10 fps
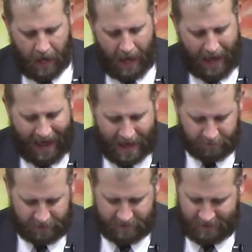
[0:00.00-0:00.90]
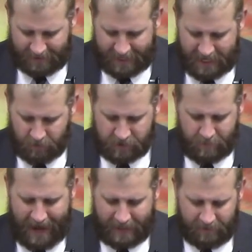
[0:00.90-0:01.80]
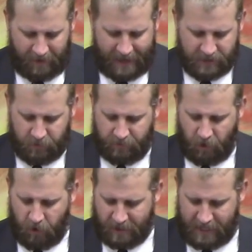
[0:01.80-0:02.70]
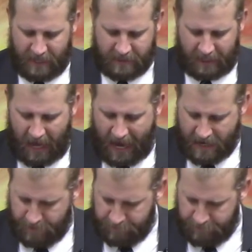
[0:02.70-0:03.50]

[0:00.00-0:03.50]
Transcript: I believe that the he was magnified is referring to Hezekiah,